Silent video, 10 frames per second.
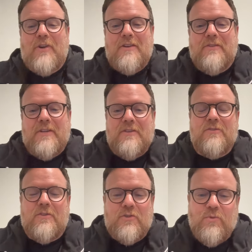Congratulations
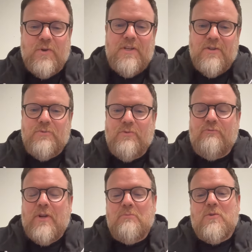on 20 years with
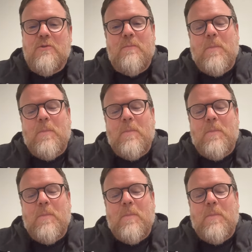Red Bull.